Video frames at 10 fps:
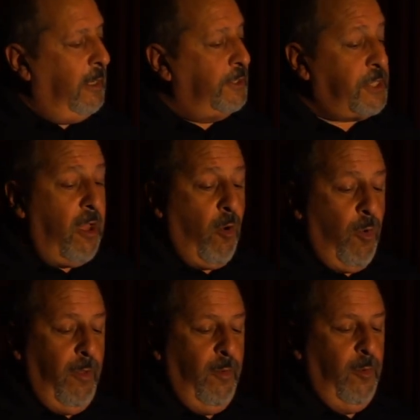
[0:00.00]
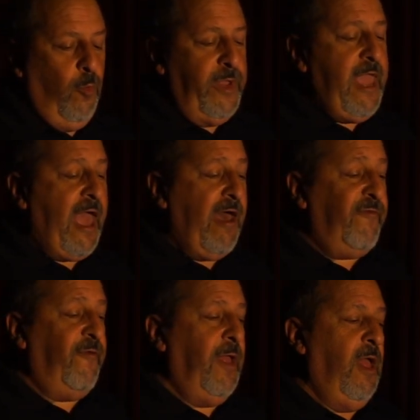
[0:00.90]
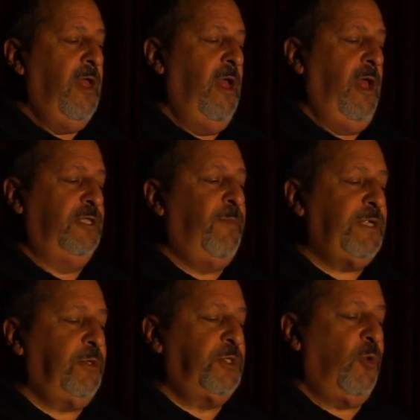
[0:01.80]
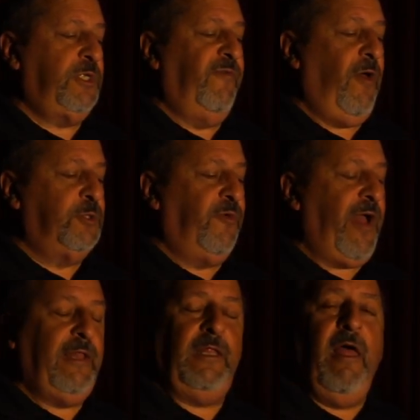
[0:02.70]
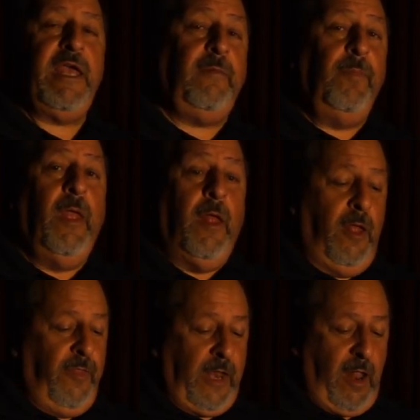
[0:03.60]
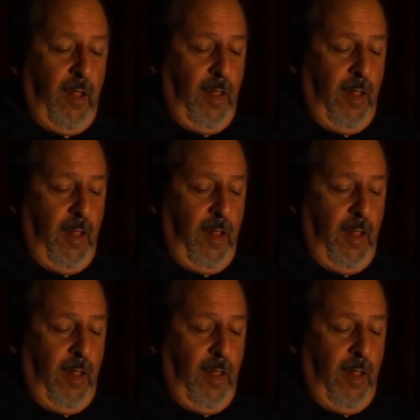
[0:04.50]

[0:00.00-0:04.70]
So we have a special source of ultraviolet light that